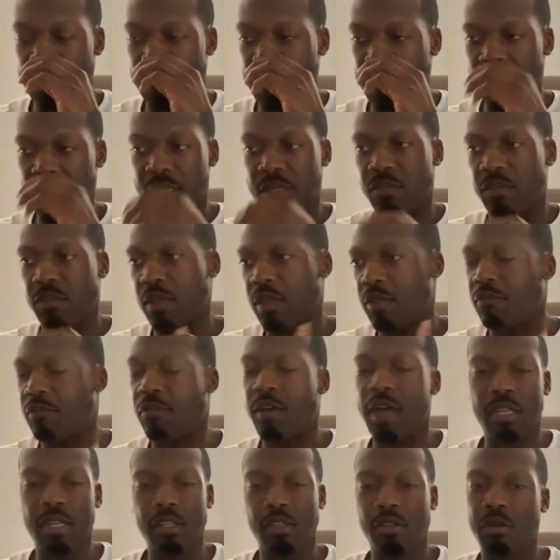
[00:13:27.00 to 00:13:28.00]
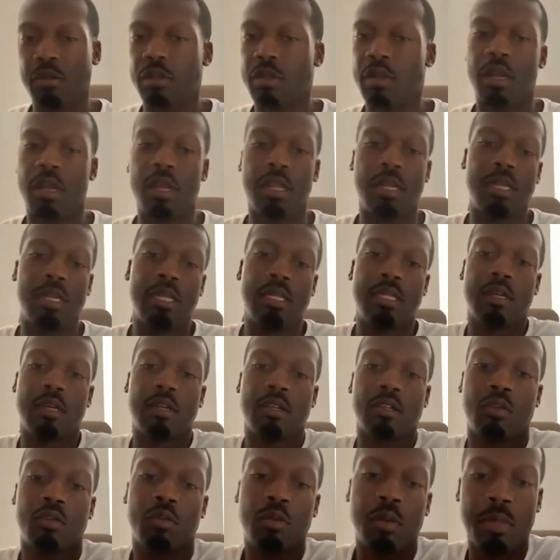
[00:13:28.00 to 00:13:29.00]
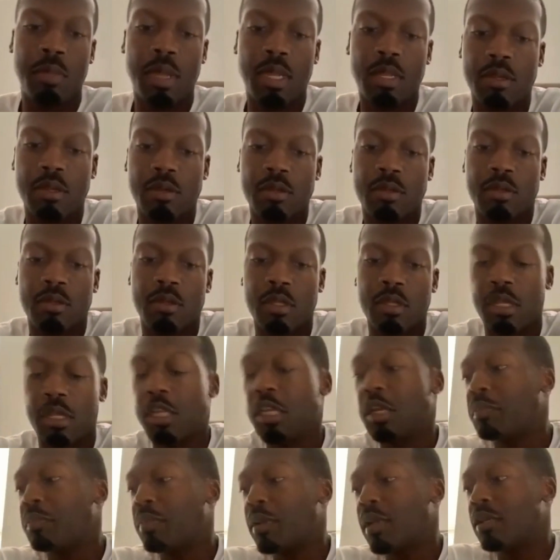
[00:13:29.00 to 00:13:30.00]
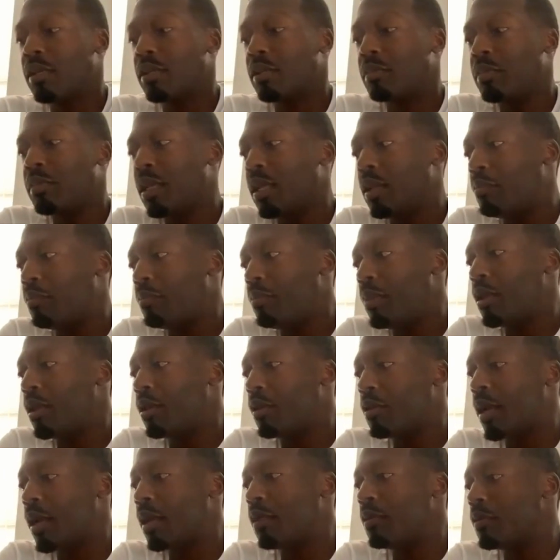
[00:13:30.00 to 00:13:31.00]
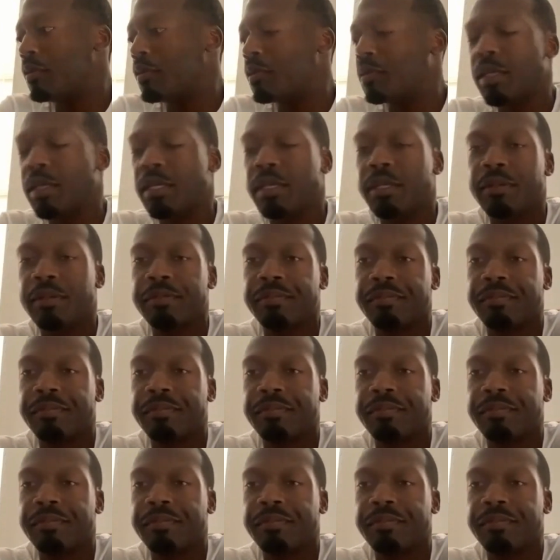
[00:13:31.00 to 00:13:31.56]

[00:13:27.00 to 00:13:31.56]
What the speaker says: Just fine tuning all the details is what make the good players be the great ones, man.